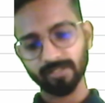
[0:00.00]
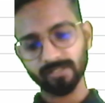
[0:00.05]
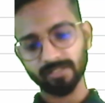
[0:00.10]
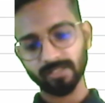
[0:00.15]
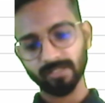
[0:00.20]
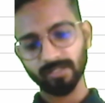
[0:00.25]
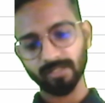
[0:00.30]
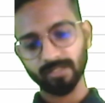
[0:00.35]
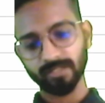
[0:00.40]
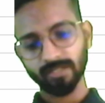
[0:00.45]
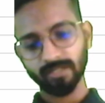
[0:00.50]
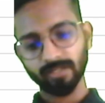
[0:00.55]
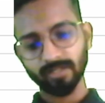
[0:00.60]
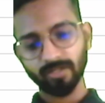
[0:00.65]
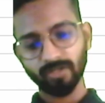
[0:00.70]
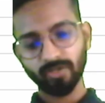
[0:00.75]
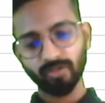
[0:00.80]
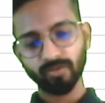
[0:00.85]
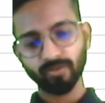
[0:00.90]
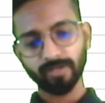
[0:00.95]
say
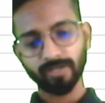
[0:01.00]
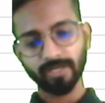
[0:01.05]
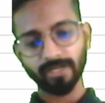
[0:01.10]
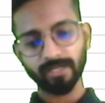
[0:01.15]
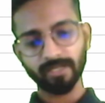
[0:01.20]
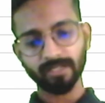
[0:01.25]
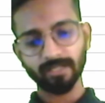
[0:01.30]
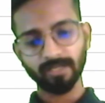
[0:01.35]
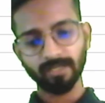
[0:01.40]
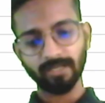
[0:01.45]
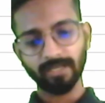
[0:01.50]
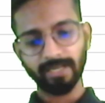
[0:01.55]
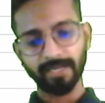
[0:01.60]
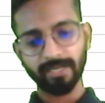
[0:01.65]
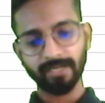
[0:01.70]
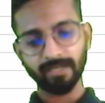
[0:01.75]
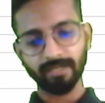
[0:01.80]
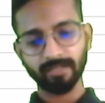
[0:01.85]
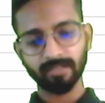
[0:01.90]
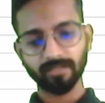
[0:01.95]
you get a
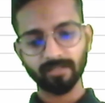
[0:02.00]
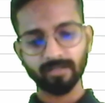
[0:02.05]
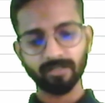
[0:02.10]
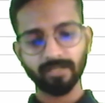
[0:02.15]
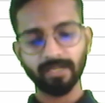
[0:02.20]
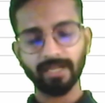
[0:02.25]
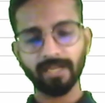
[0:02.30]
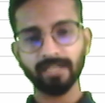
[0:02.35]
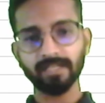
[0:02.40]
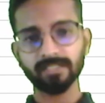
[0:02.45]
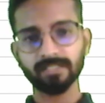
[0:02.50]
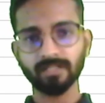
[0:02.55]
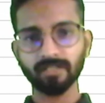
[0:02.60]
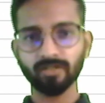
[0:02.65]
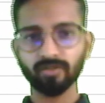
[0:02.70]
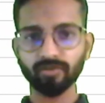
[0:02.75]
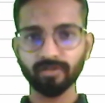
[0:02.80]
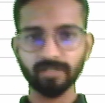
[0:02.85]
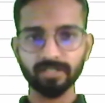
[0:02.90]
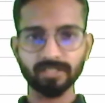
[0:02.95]
land as a
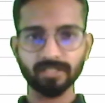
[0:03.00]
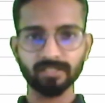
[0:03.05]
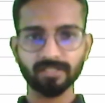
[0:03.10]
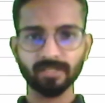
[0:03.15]
donation.